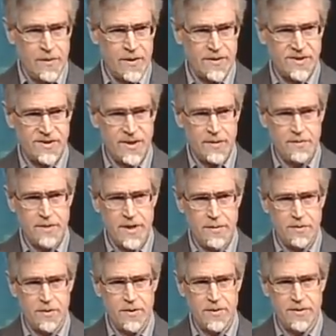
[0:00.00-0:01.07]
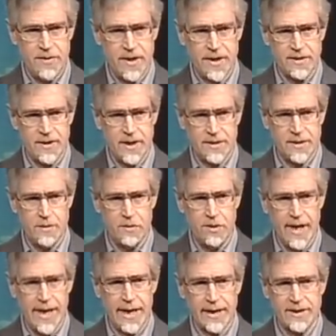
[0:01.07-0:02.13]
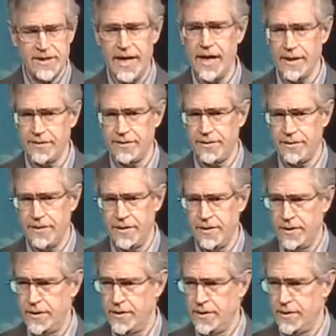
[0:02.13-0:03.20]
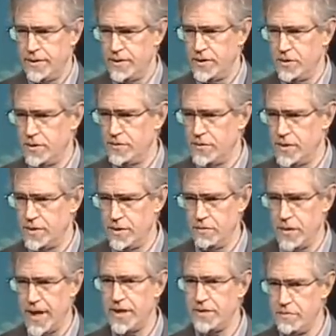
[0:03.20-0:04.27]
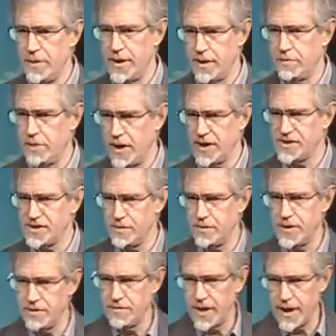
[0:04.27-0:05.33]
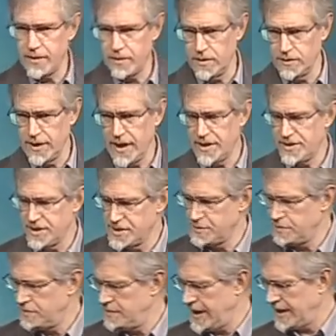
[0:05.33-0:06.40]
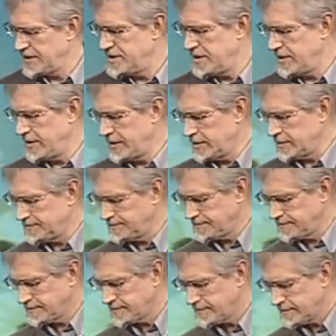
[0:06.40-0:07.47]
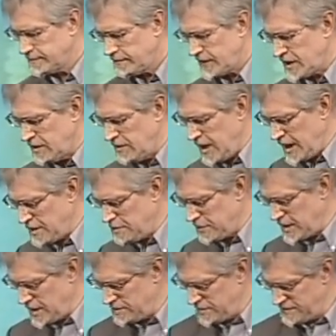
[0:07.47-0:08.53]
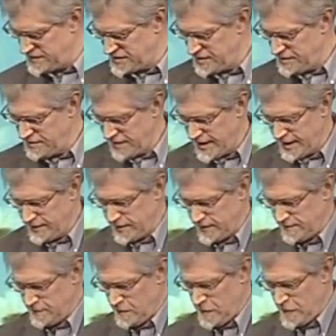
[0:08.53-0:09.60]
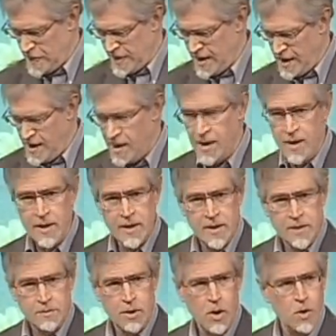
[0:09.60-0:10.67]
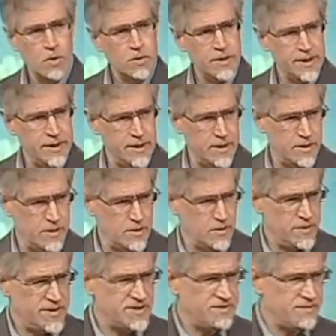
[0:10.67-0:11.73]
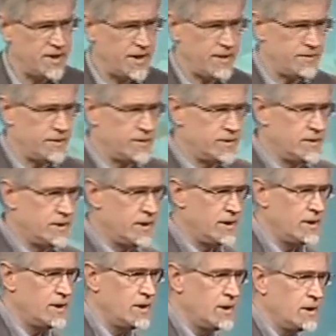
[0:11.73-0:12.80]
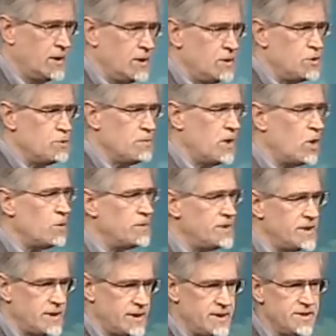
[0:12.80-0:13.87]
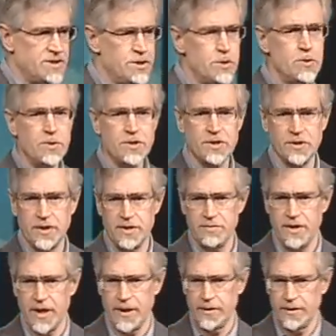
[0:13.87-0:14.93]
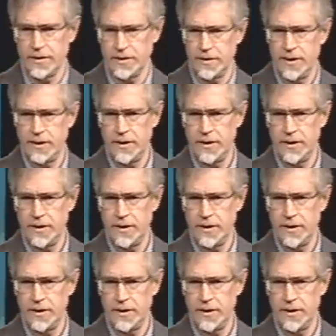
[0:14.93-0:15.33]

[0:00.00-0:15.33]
There's some people who think that the Black Death might have been possibly viral, not just bacterial. A lot of problems are viral. Polio is viral. Pneumonia is usually viral.